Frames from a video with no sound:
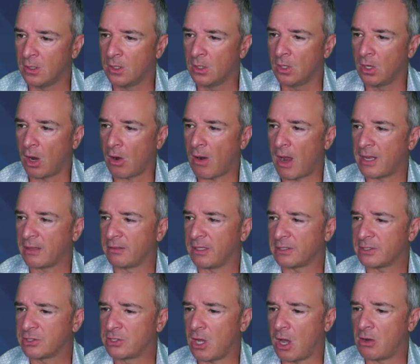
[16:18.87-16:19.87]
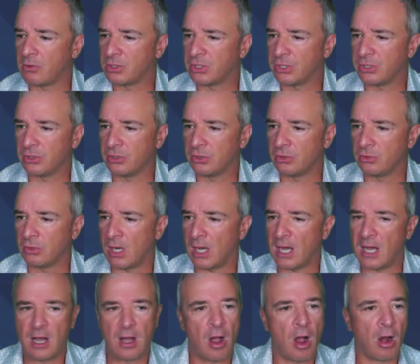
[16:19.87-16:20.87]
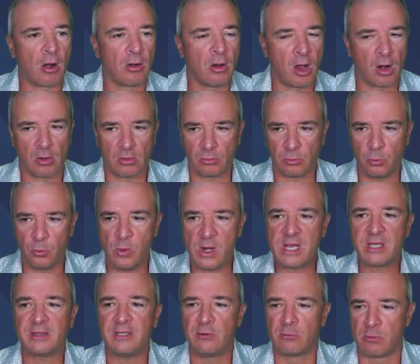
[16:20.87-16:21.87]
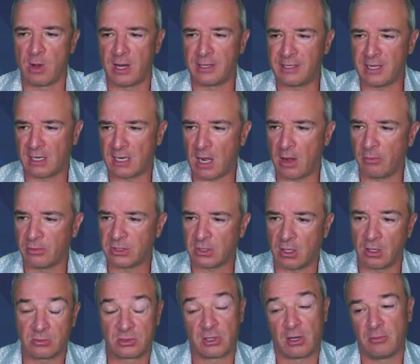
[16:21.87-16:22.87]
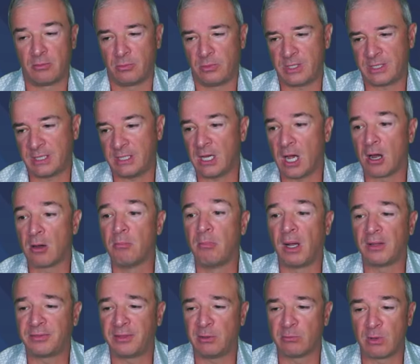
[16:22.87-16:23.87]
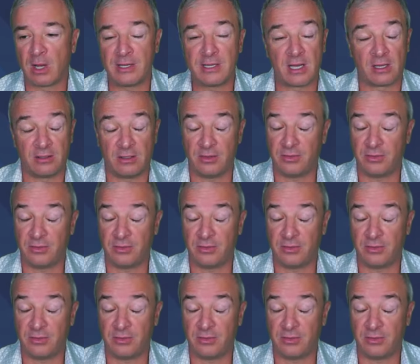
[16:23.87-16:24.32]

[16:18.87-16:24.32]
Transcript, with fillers: All right, let's go to uh, our, our weekly rundown. I was, or sorry, weekly, our monthly rundown.